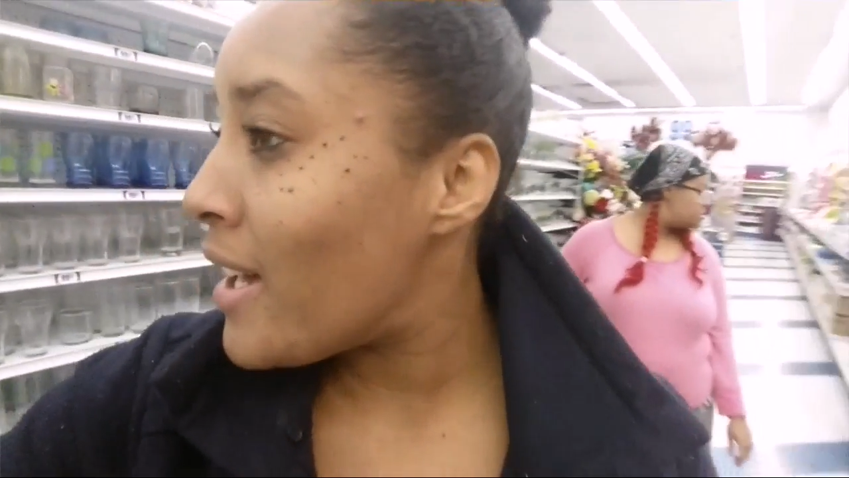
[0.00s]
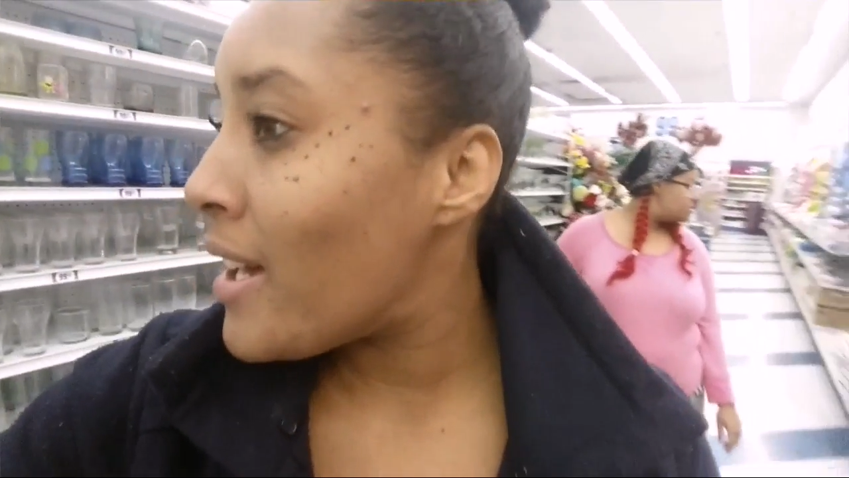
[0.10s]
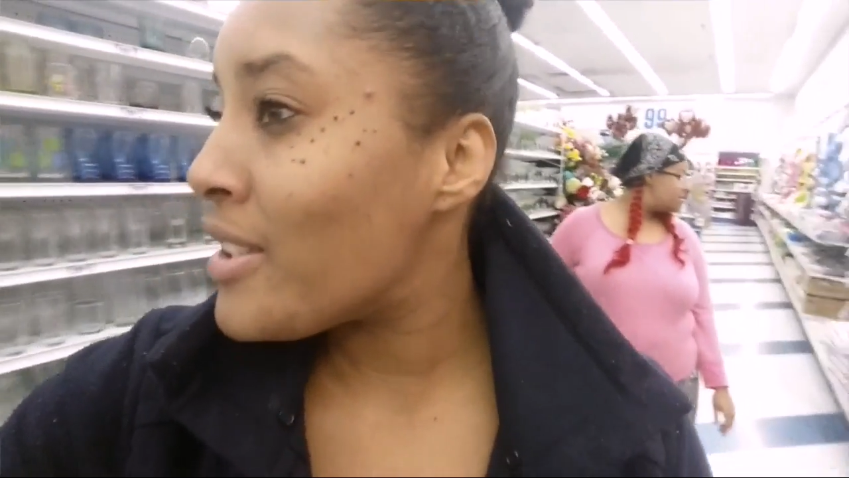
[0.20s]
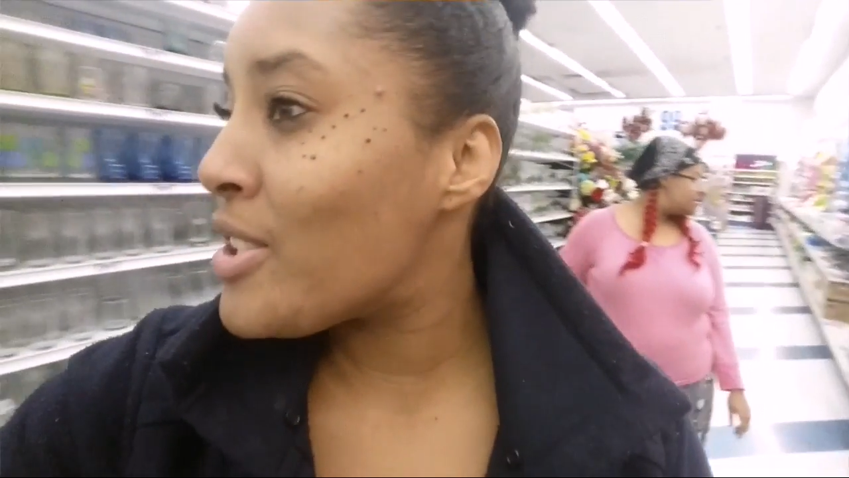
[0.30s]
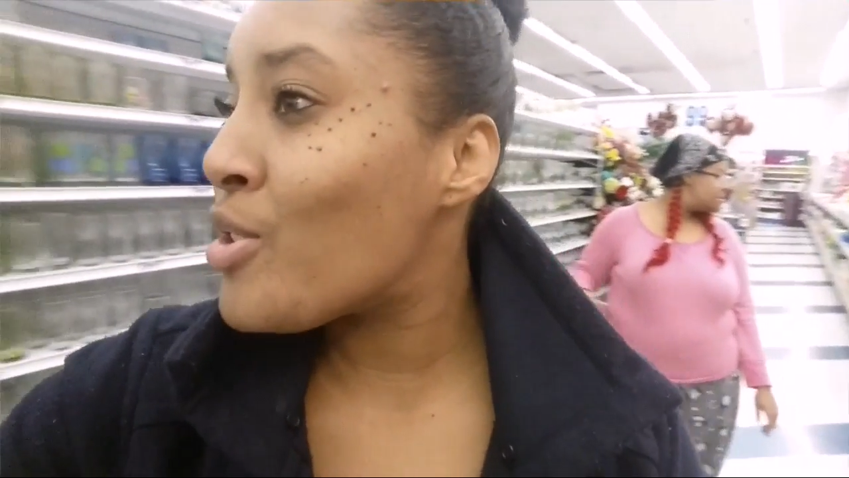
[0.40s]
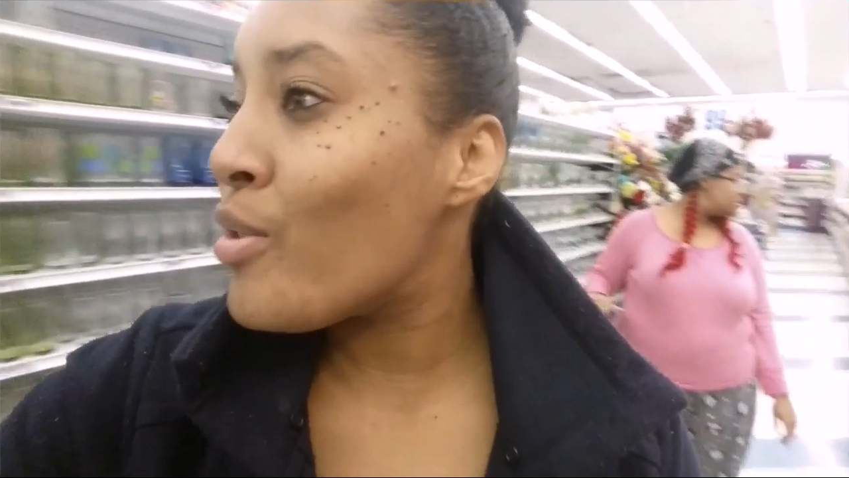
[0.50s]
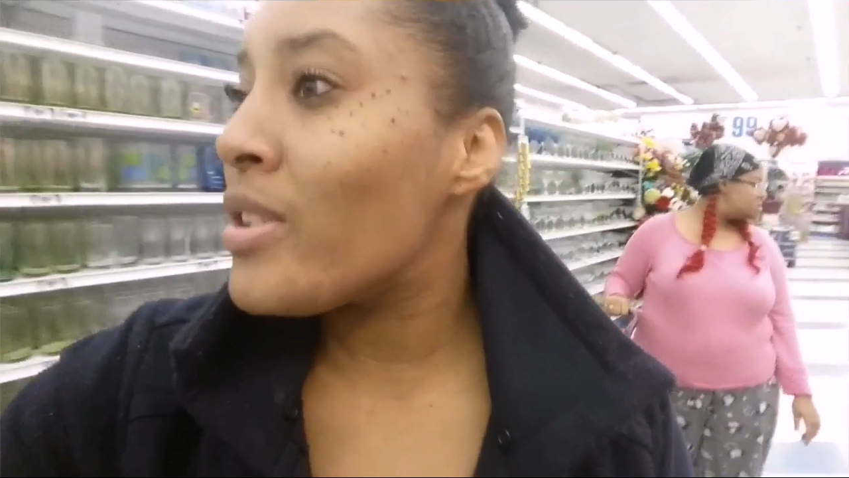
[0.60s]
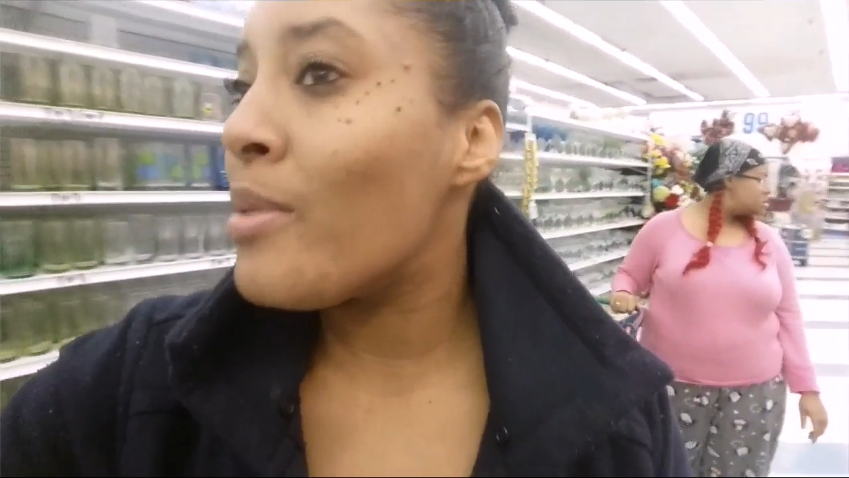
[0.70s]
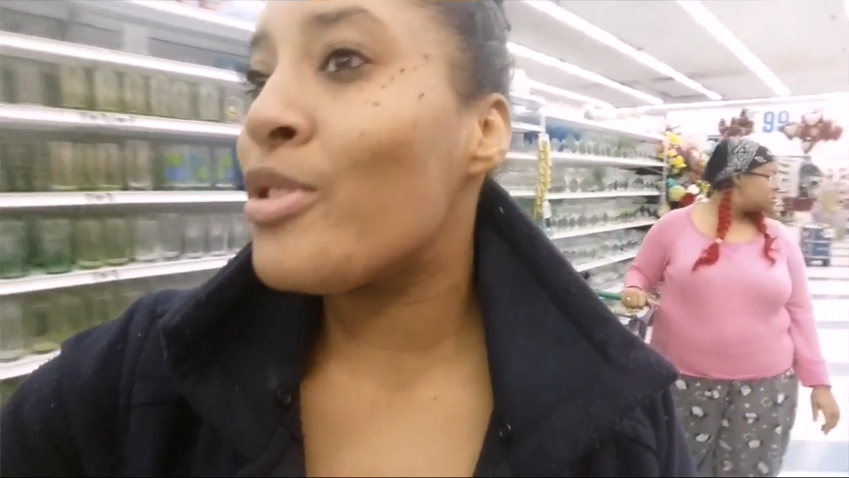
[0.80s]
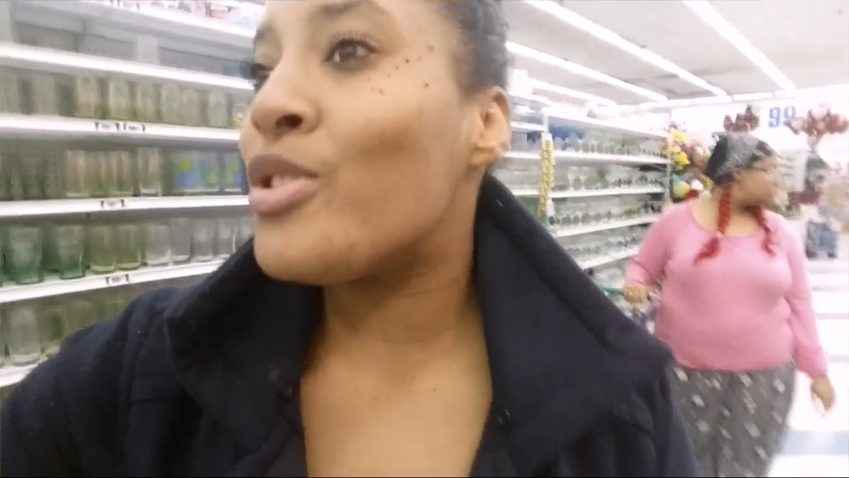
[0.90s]
in
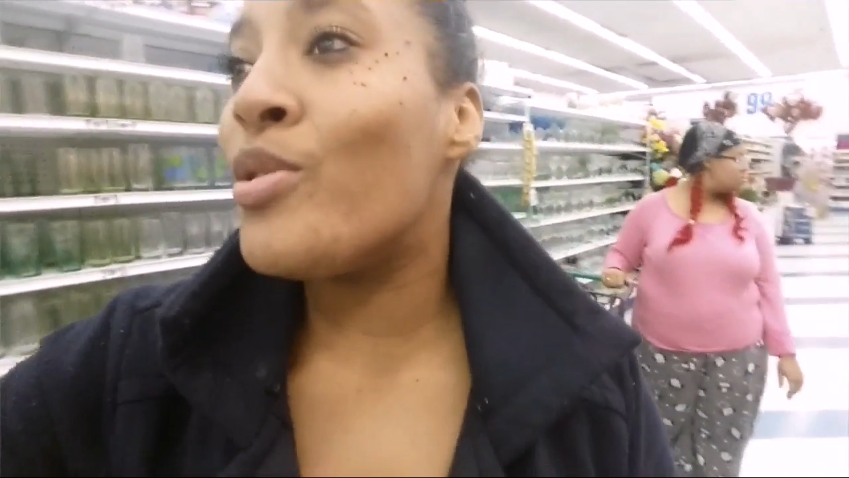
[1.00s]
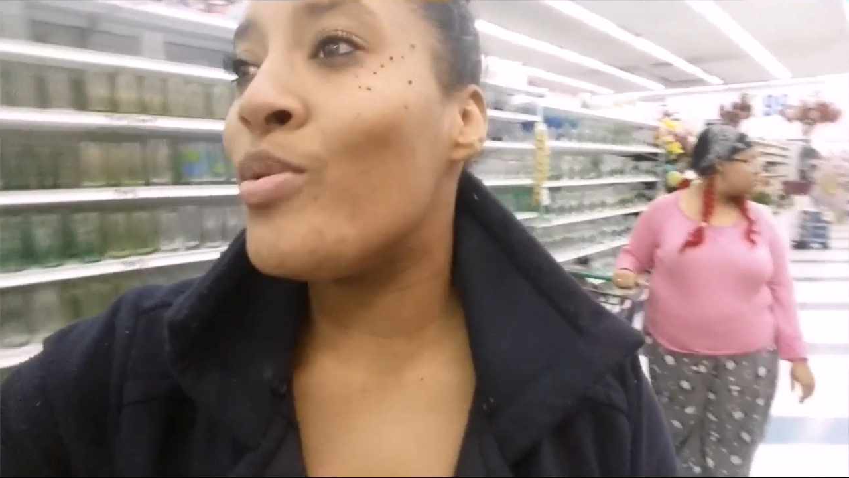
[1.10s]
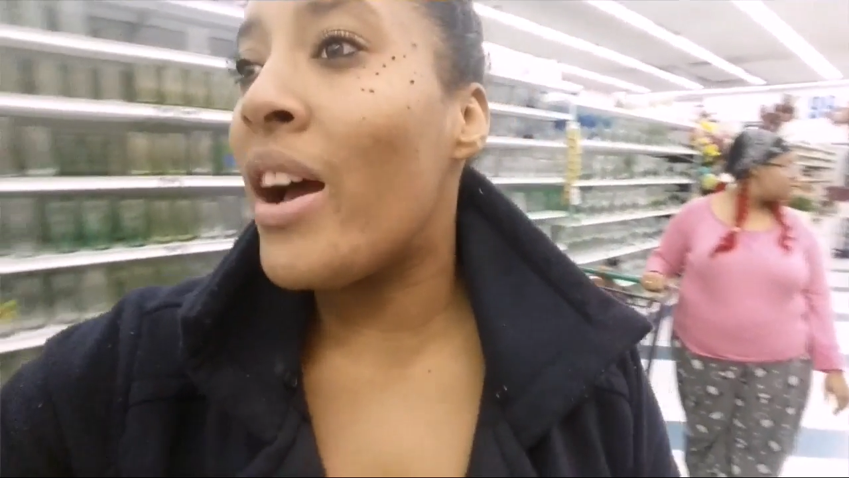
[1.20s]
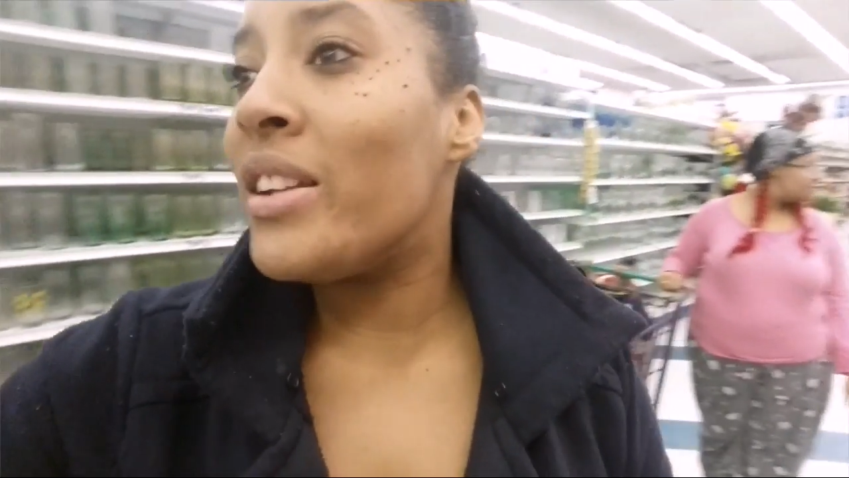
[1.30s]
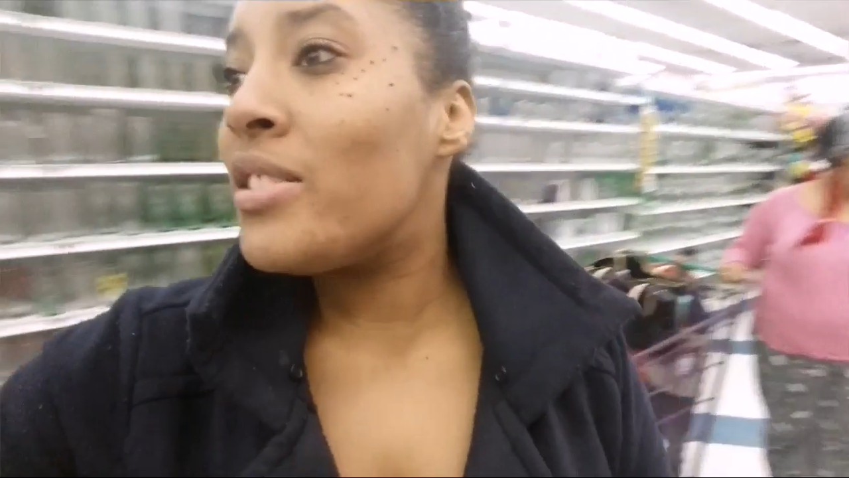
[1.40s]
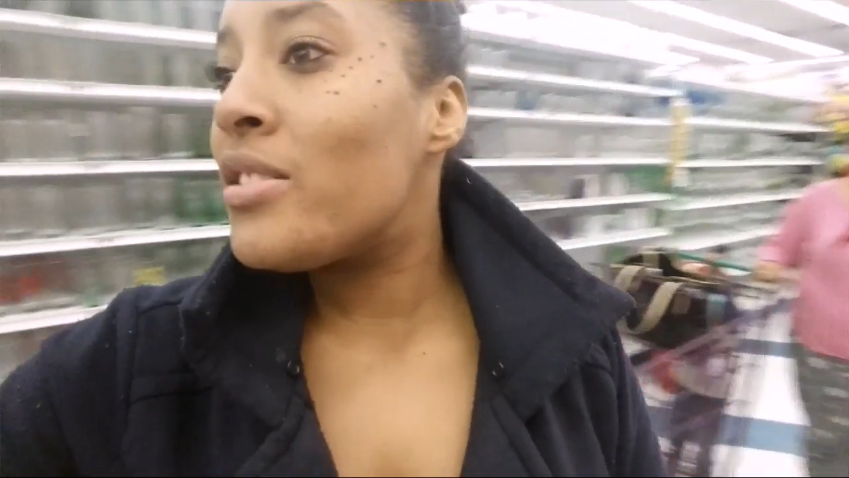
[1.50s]
store number two.